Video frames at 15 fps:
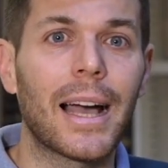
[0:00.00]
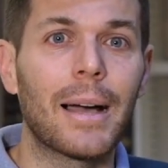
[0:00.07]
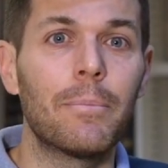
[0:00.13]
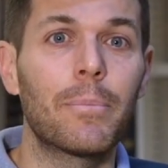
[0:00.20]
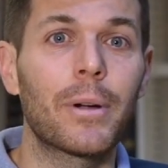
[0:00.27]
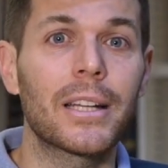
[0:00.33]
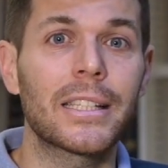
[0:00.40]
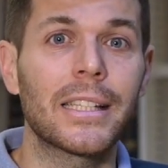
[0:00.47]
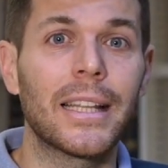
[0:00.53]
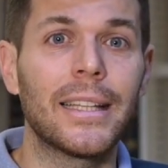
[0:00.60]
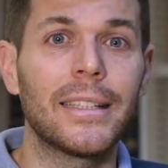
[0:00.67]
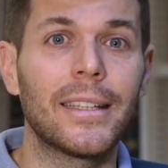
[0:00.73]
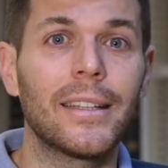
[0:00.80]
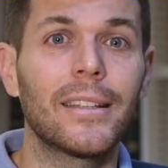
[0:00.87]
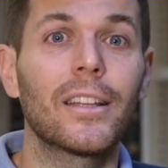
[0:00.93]

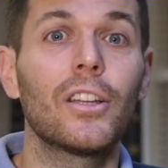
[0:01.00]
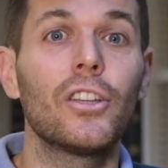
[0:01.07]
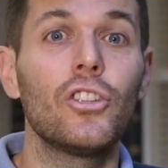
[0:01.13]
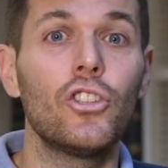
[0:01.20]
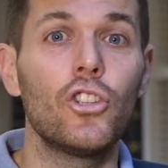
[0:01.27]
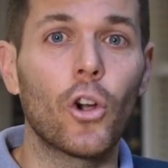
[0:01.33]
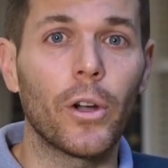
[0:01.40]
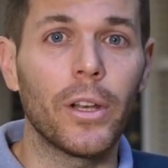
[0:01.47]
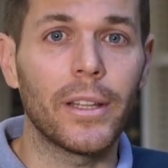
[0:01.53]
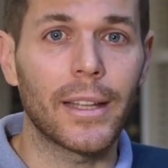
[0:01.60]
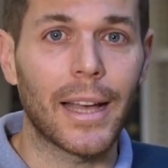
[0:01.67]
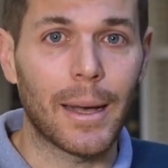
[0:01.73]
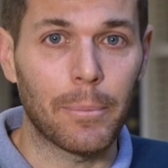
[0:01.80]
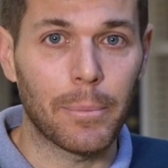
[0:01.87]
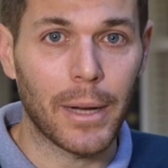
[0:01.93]
unprecedented
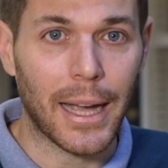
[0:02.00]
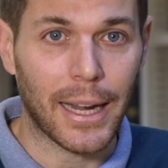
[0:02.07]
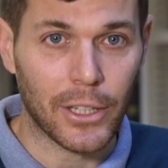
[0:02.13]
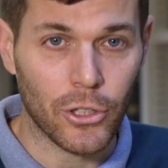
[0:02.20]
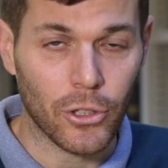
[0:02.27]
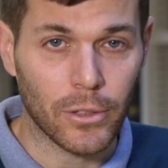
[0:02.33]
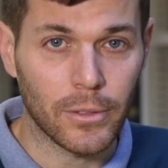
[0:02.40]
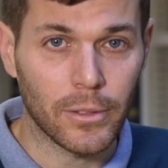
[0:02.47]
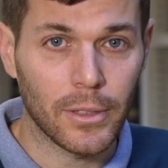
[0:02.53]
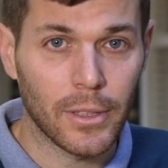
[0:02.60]
joined-up action.